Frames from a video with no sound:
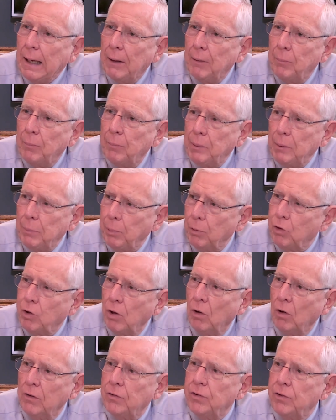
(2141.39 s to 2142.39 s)
And
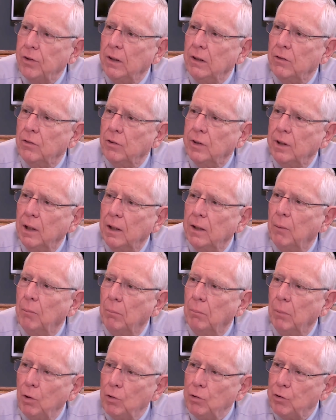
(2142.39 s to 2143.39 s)
people should also
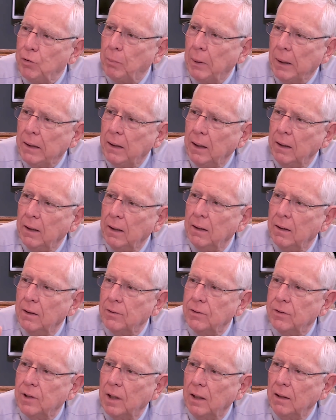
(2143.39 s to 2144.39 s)
understand that most spending
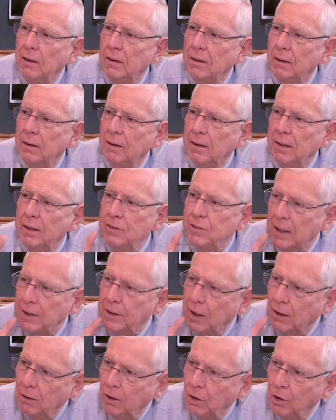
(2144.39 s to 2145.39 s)
in this state
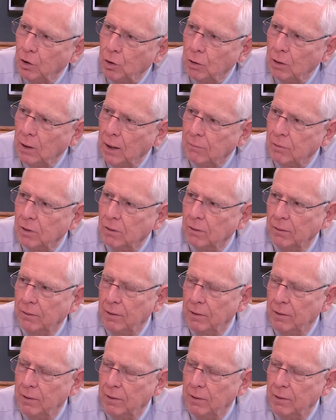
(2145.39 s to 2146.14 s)
is at the local level,